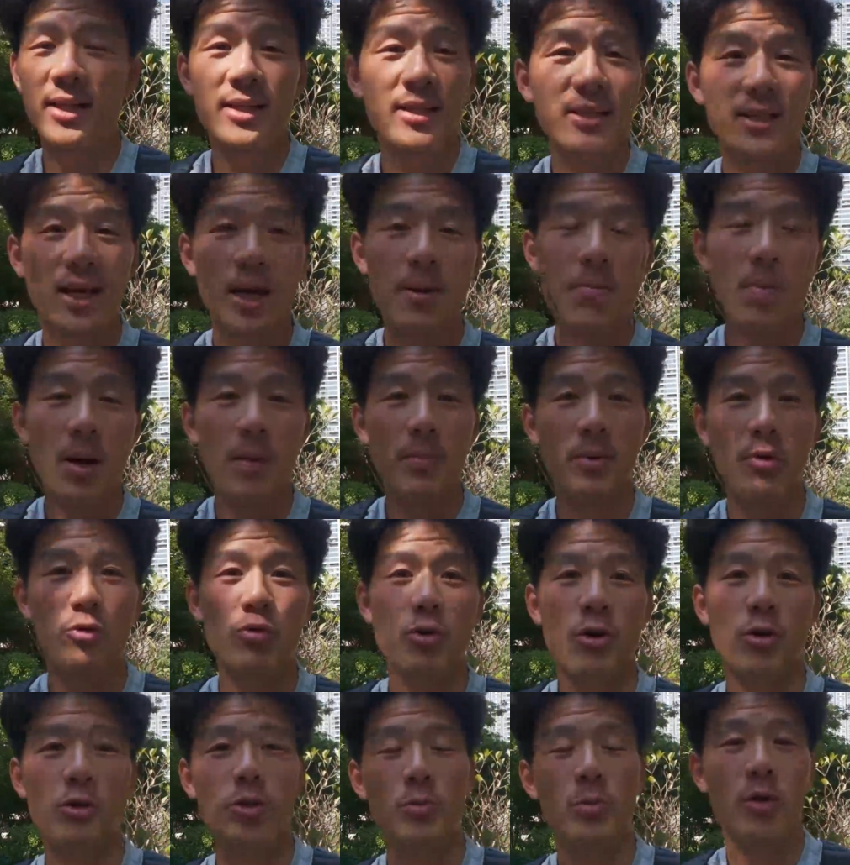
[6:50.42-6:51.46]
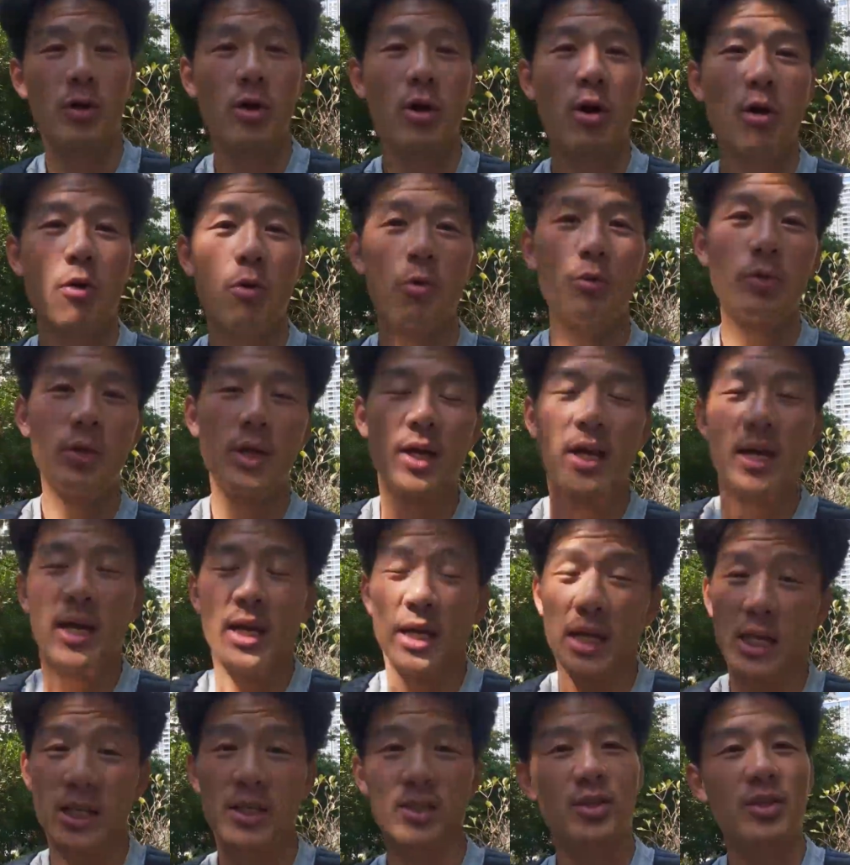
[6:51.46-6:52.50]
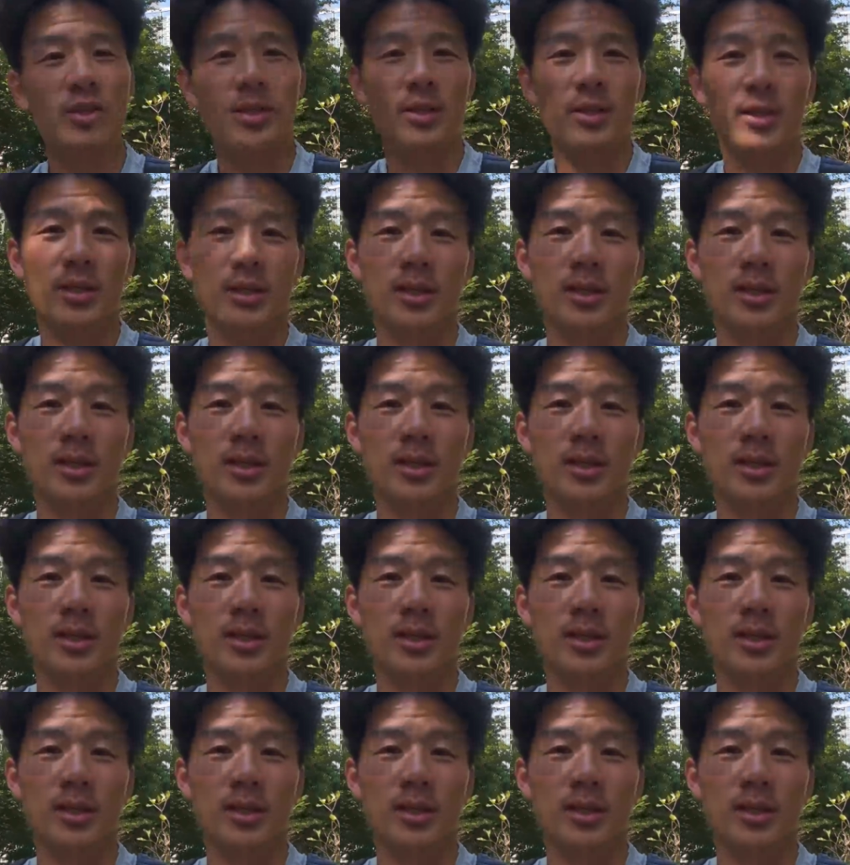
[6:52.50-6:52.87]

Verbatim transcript: let's say, public transport code, it's